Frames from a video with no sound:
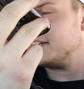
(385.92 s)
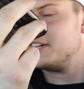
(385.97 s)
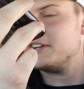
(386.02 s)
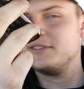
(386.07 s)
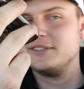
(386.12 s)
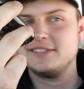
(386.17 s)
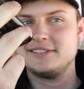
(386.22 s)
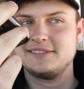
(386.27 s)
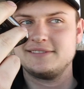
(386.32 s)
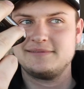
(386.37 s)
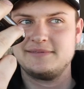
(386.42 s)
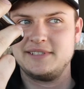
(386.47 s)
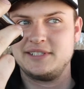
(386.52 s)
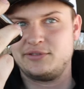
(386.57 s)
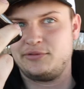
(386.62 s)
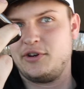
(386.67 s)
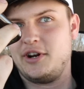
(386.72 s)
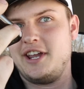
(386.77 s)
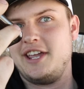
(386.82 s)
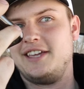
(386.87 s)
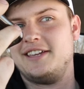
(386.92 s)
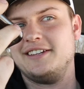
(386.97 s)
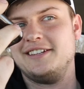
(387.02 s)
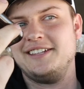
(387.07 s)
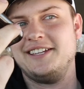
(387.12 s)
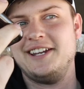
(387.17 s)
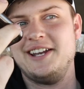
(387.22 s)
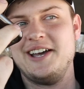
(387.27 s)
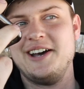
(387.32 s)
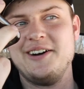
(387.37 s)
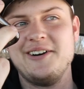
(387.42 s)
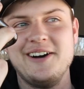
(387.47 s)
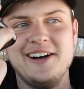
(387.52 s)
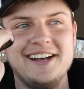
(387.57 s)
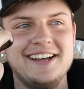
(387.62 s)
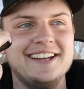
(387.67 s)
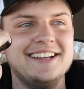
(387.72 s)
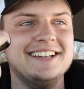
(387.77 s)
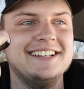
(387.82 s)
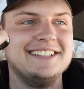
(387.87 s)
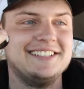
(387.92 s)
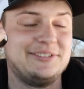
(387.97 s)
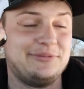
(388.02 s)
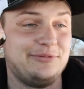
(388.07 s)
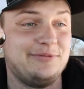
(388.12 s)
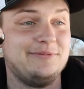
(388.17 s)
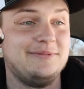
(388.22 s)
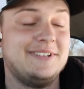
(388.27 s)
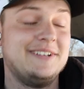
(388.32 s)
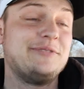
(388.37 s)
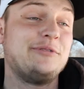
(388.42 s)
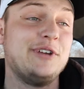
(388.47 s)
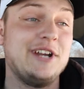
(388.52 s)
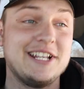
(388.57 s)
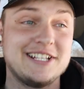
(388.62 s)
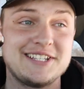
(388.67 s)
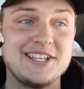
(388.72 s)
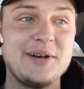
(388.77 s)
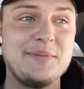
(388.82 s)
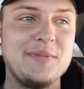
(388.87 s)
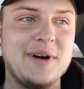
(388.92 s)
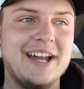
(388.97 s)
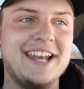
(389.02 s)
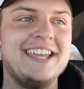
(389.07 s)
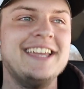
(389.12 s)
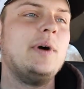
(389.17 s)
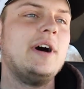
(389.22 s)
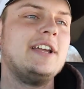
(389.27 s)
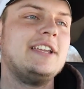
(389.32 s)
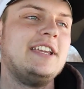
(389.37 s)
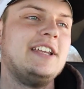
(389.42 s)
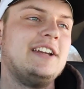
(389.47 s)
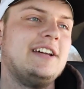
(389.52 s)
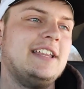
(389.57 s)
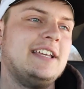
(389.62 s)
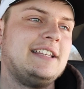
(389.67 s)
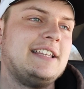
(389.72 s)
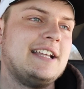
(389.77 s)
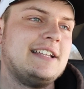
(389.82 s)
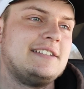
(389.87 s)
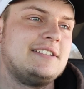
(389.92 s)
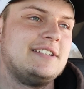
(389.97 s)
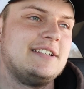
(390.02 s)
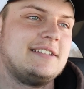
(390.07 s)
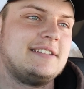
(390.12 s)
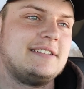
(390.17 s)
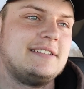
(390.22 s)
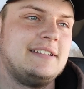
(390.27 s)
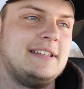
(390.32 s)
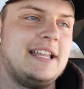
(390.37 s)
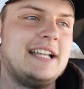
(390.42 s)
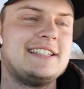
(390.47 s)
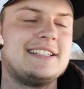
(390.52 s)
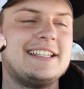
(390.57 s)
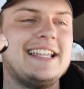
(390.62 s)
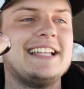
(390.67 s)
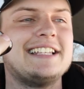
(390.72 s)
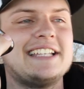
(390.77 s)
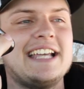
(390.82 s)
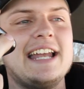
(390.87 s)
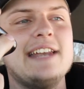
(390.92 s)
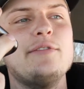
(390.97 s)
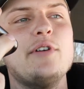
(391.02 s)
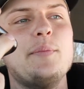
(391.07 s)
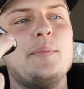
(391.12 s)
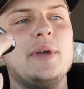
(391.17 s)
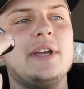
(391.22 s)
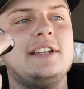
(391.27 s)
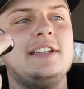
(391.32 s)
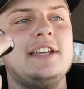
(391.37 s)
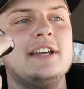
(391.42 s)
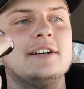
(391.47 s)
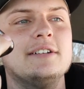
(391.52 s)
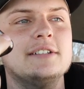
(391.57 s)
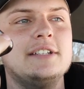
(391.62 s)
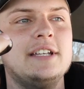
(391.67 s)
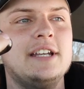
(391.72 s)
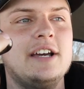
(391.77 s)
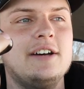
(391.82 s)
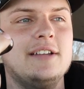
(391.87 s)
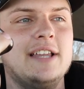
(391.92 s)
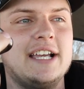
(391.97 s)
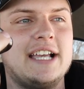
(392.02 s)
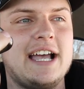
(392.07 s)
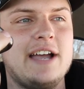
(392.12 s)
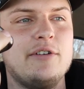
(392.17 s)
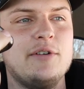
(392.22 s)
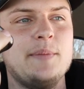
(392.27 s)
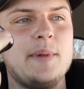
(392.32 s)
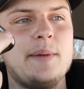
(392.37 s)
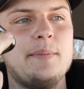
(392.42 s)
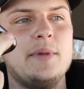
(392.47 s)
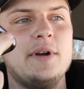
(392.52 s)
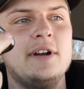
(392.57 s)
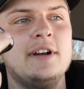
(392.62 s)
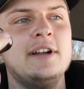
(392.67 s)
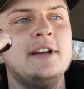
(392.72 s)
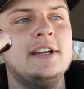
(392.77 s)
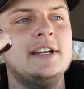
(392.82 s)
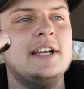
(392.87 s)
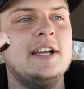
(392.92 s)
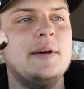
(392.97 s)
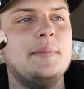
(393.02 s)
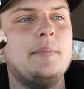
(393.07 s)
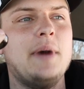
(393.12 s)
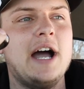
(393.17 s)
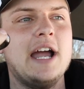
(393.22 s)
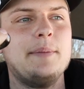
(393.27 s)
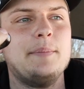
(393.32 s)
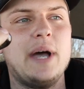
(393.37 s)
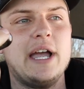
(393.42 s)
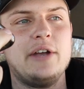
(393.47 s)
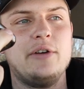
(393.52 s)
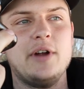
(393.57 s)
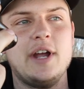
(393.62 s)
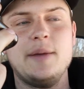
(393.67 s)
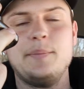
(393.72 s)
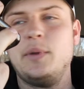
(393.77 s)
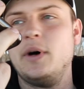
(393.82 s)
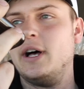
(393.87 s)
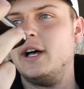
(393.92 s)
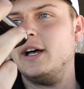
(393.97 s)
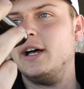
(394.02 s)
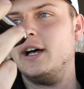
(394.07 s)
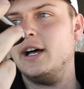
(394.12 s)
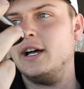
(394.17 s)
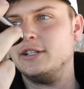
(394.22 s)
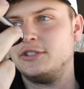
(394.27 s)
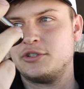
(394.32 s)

you know, it's free, you know? It's free to somebody. Yeah. But, you know, like, that's kind of a big deal. You know, like, I remember buying my grandpa a